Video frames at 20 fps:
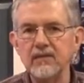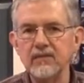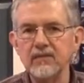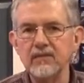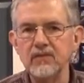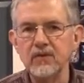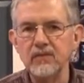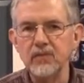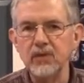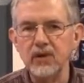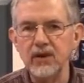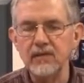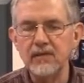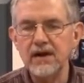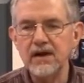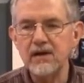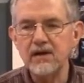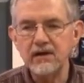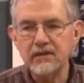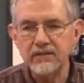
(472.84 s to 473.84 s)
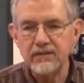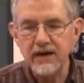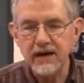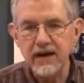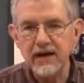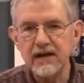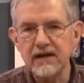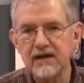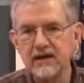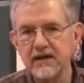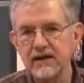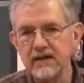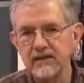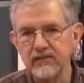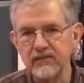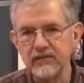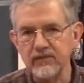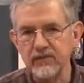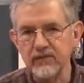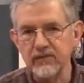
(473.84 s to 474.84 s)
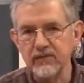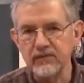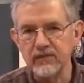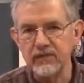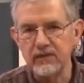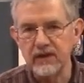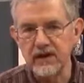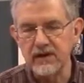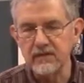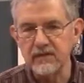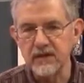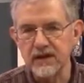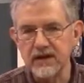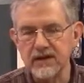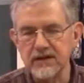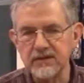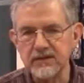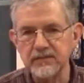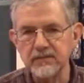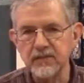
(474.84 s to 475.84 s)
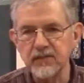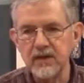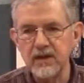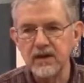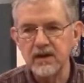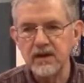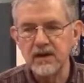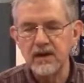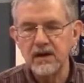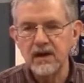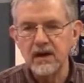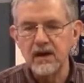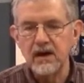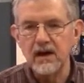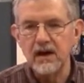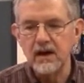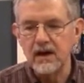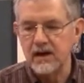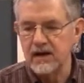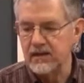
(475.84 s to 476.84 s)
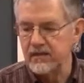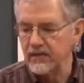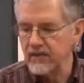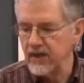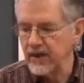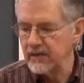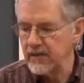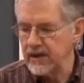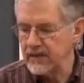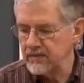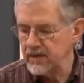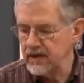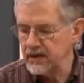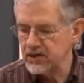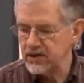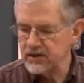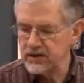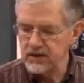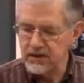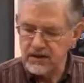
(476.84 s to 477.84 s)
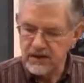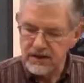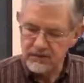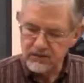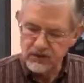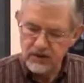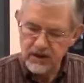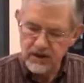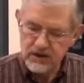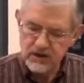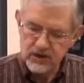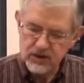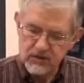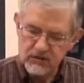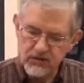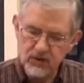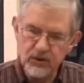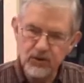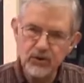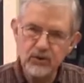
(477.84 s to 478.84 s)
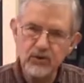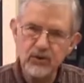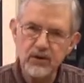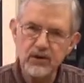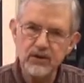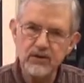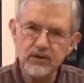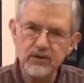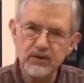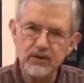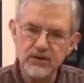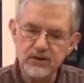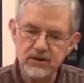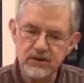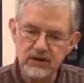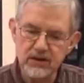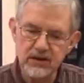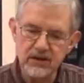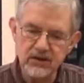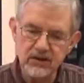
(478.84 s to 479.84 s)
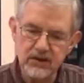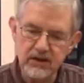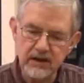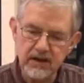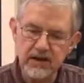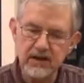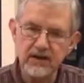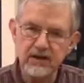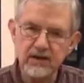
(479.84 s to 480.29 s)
you pull them out. If not, you leave them for the full 8 minutes. I might mention that I'm trying something new here. This is an insulated